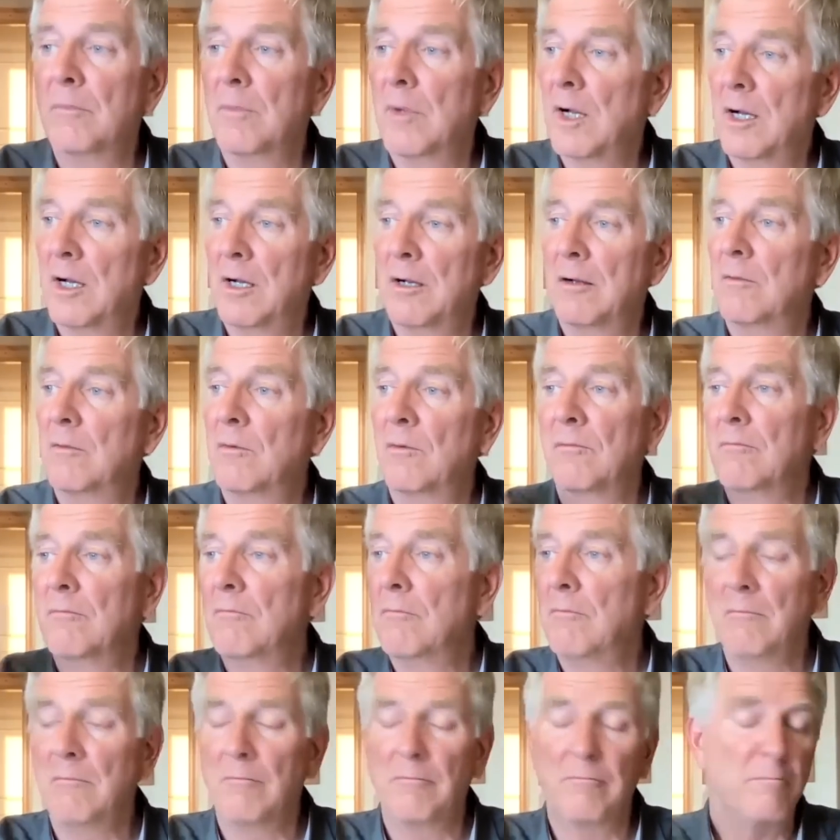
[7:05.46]
uh,
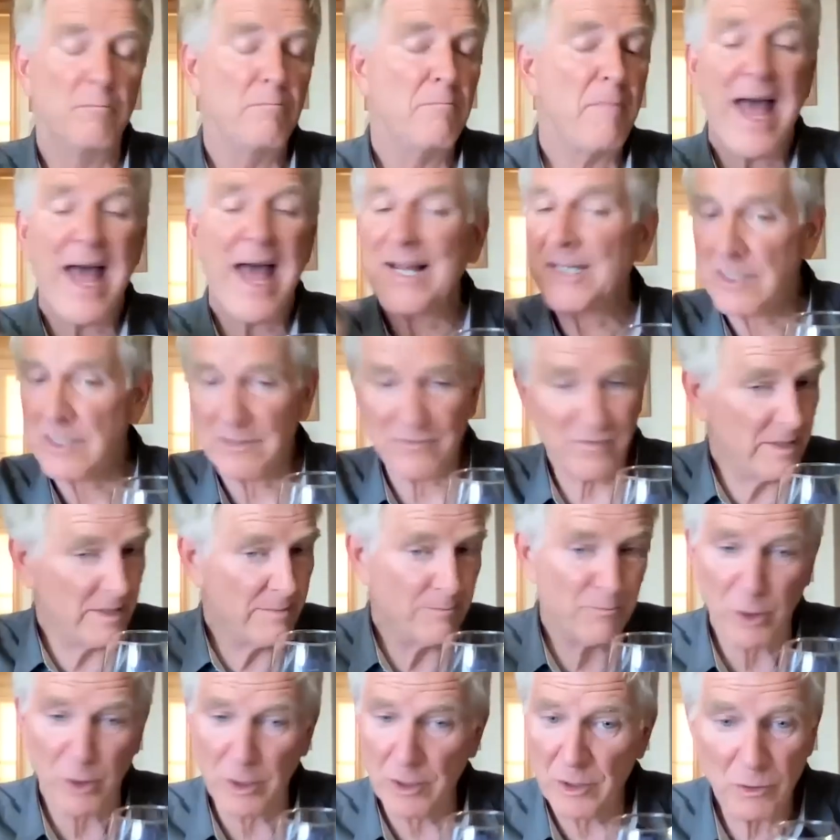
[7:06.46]
massively
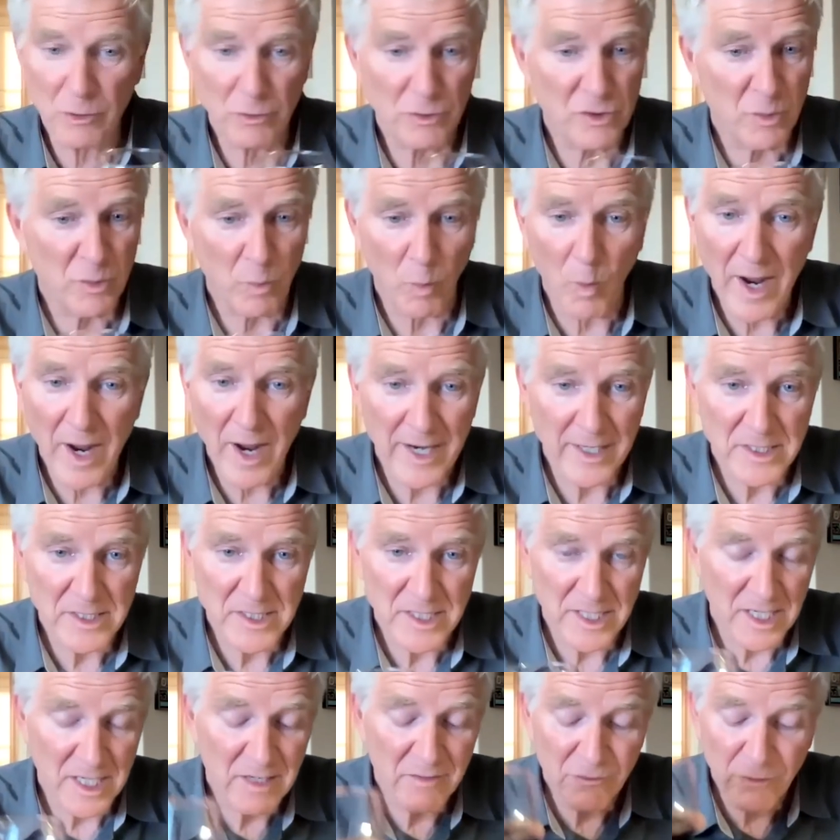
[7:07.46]
produced
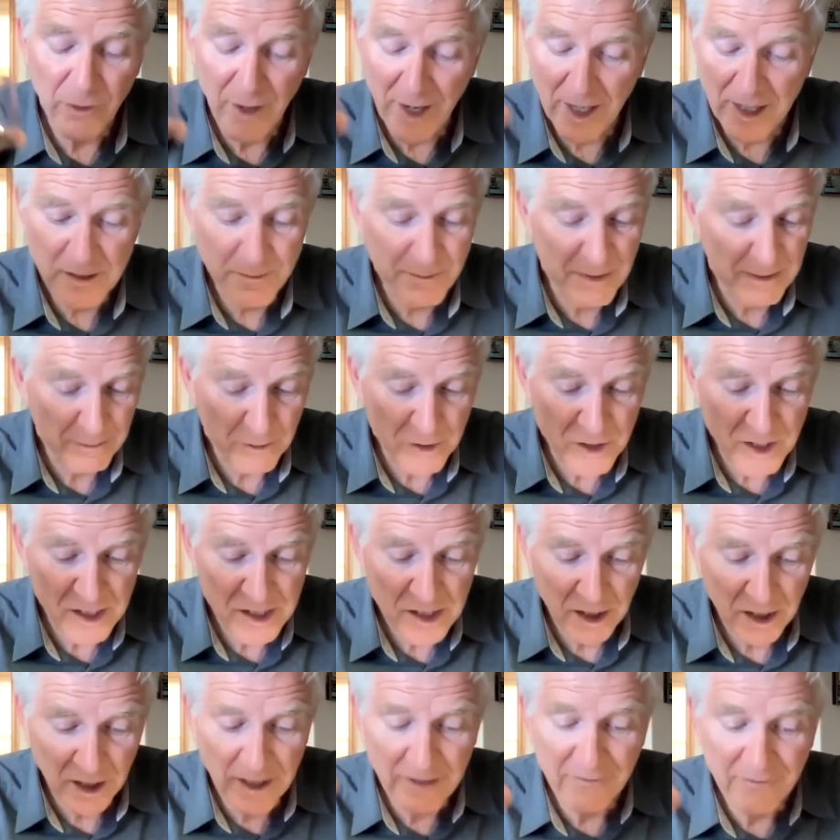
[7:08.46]
wines in France. People
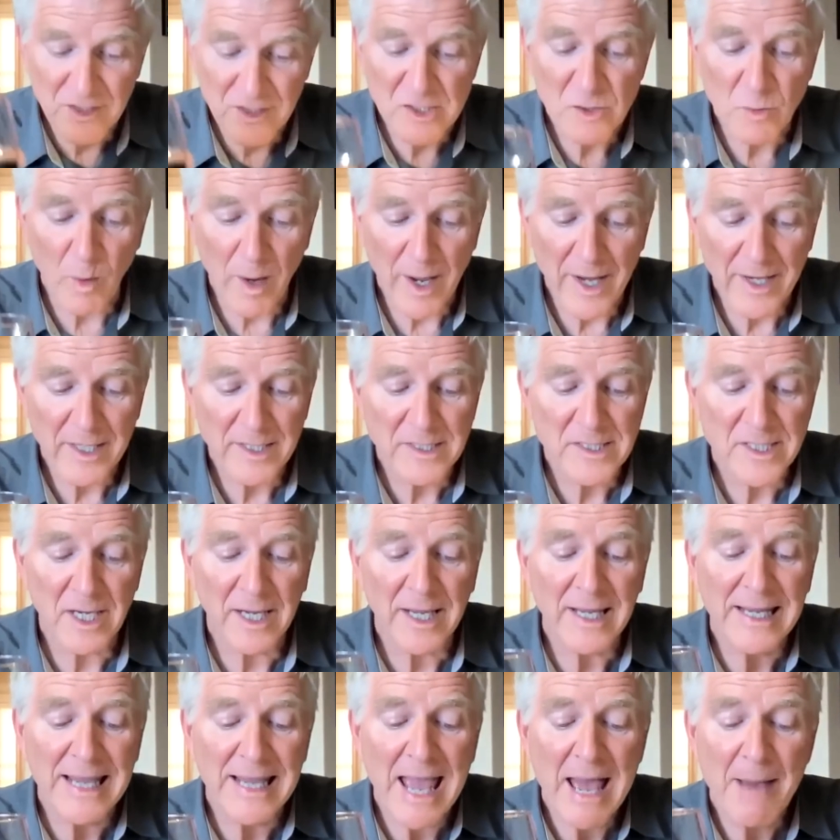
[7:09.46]
just love this wine. It's a
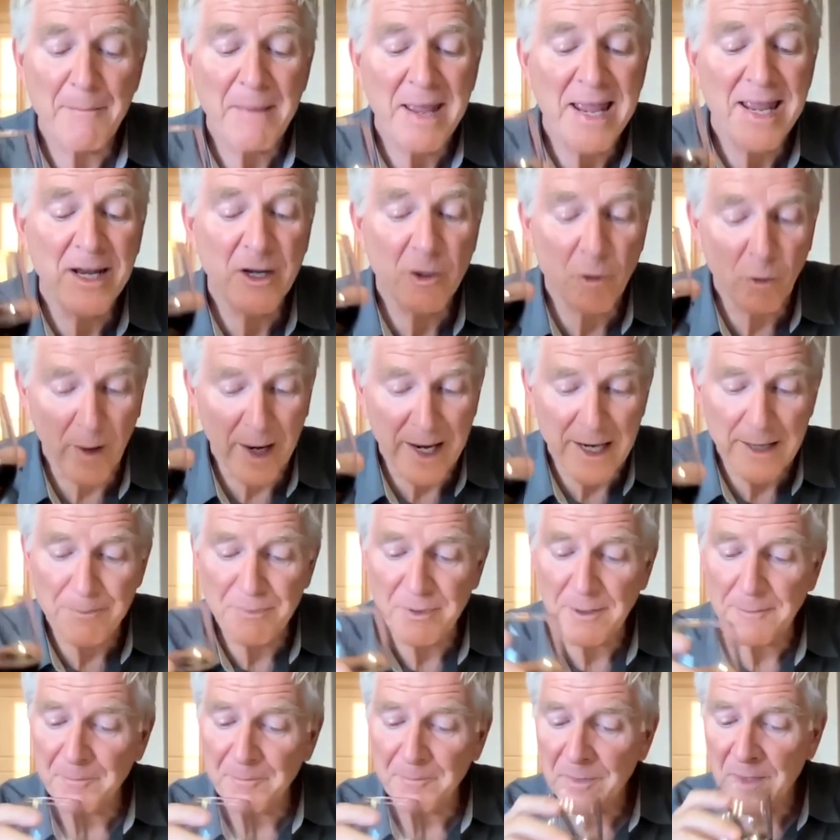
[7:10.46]
Gamay grape,